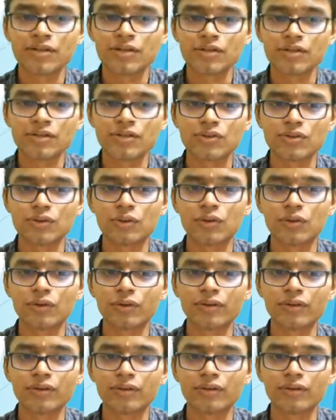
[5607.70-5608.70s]

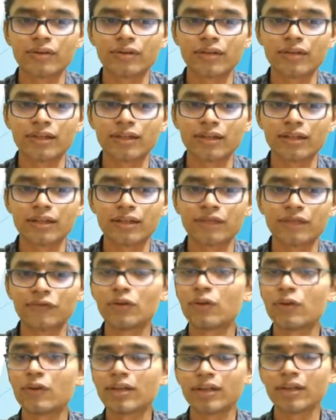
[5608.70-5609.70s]
So if
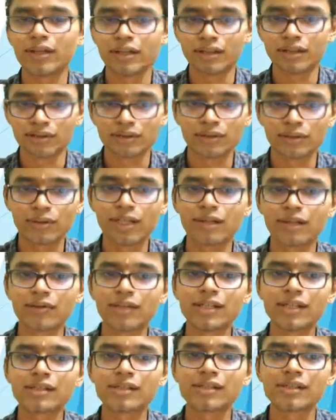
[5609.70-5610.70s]
you look into
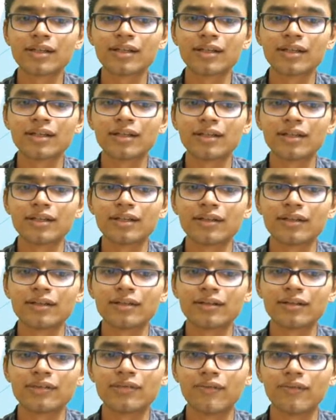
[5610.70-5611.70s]
this,
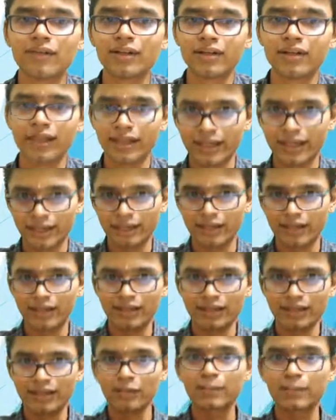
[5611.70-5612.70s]

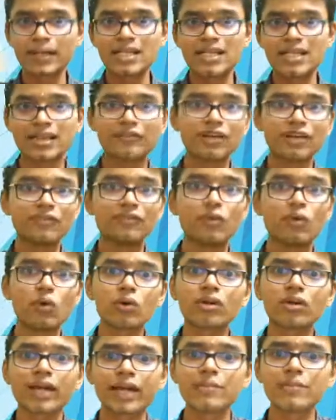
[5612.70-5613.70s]
it repeats every
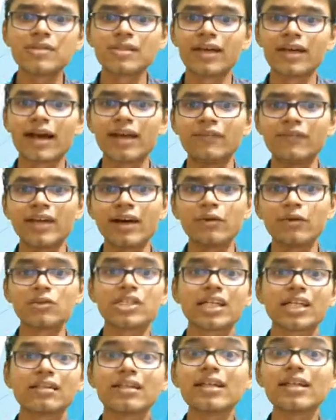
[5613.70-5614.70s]
4 times, and we have to
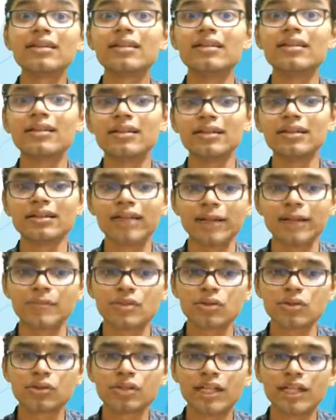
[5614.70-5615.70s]
check the third time.
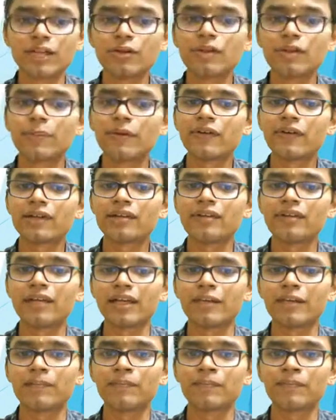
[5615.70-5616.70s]
So 3 to the power
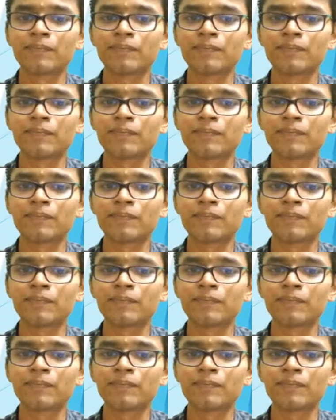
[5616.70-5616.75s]
3.